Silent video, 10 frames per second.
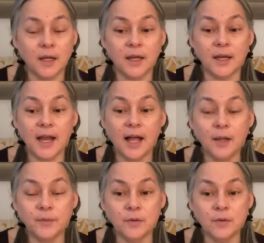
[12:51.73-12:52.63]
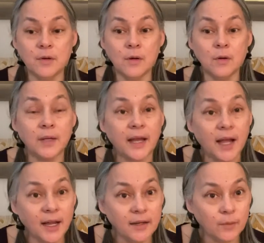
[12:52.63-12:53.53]
it helps you know, like,
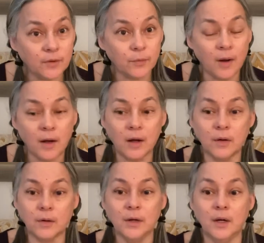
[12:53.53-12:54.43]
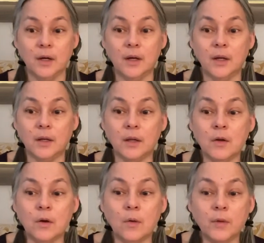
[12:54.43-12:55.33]
honey, what's wrong? Or, you
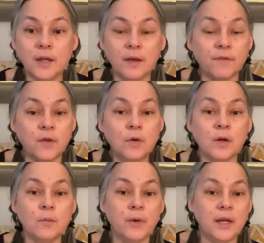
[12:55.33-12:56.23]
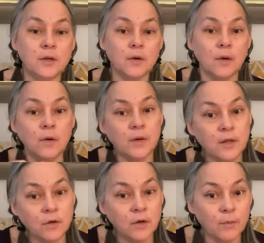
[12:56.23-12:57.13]
know, if you can read your own
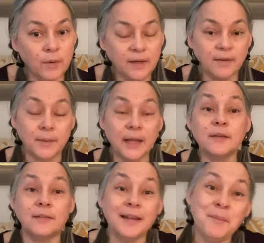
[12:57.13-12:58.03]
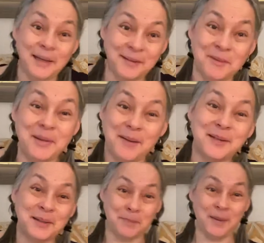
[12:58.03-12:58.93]
and you can read somebody else's. I mean, sometimes
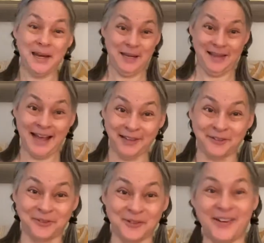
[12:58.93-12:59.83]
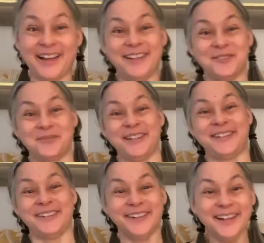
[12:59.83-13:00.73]
it's a pain in the ass for my husband
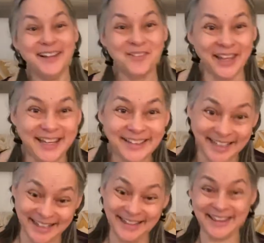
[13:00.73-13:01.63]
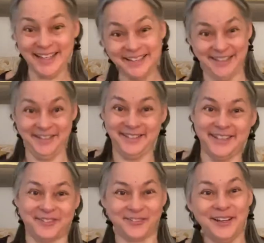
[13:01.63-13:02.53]
too, because he thinks he's
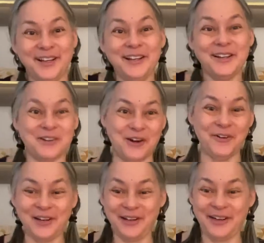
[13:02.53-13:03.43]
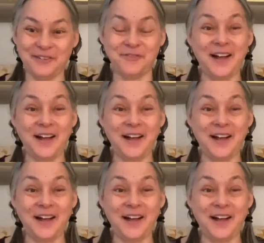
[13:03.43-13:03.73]
just going along